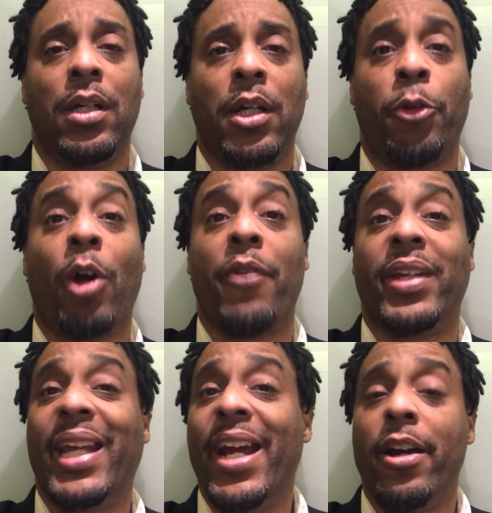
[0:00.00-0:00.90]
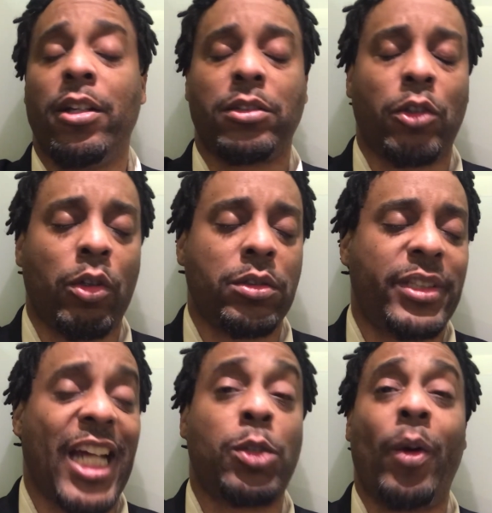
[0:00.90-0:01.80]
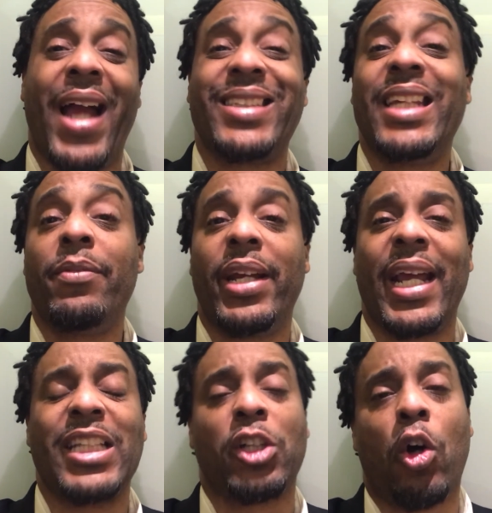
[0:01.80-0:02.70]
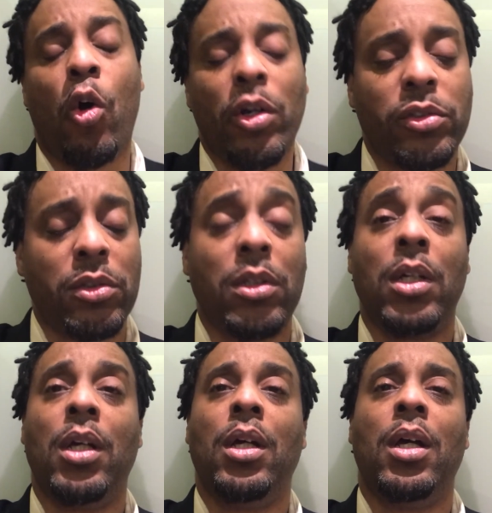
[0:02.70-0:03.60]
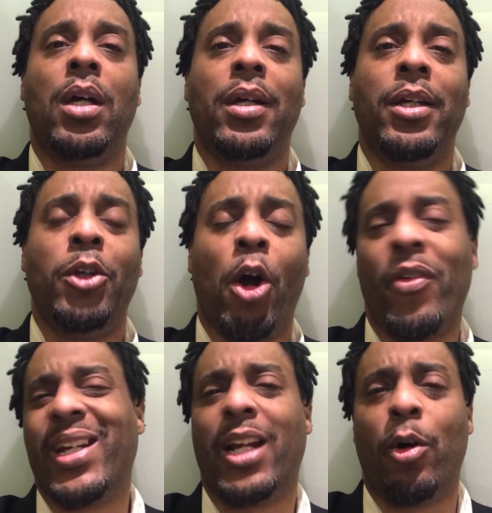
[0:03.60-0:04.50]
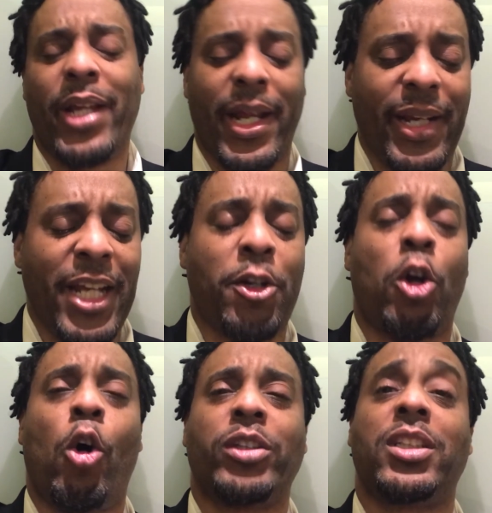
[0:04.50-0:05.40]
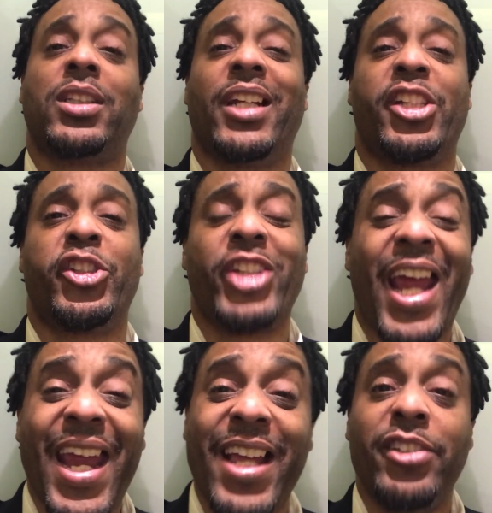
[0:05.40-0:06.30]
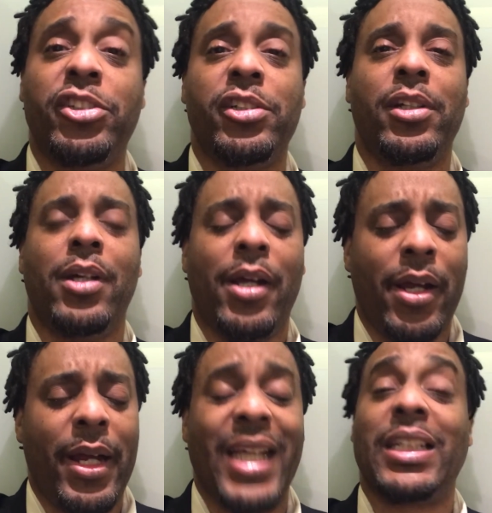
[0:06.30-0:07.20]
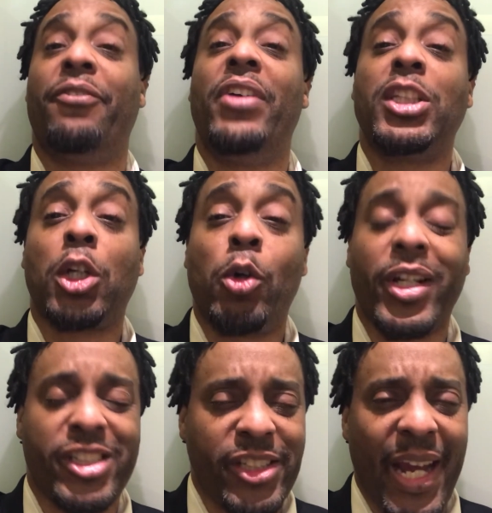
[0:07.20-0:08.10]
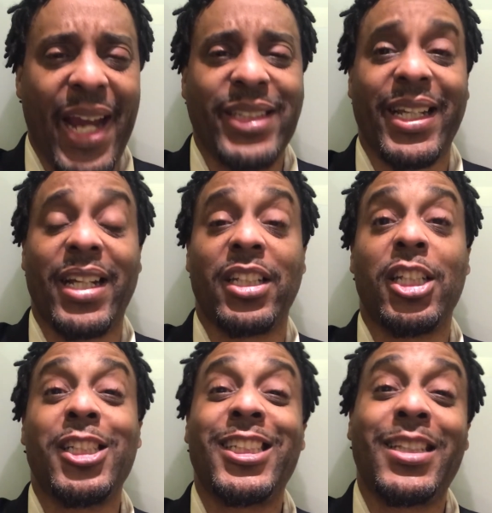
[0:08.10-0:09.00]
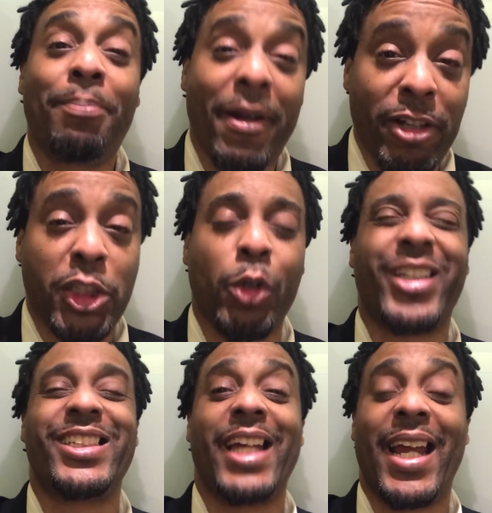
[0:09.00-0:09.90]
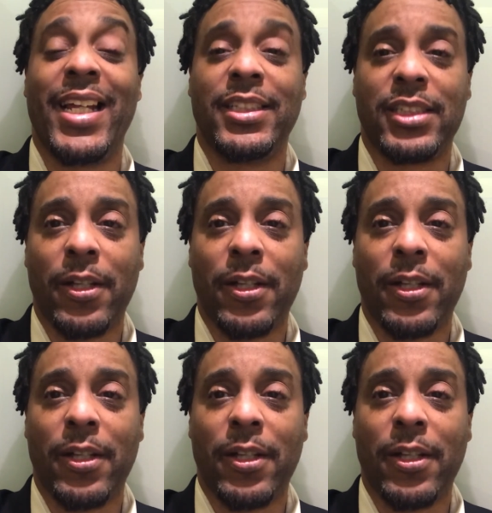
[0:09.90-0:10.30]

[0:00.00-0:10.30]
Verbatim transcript: throughout the years doing sexual activity, intercourse. You already know that intercourse is an exchange. It's a physical exchange and a spiritual exchange.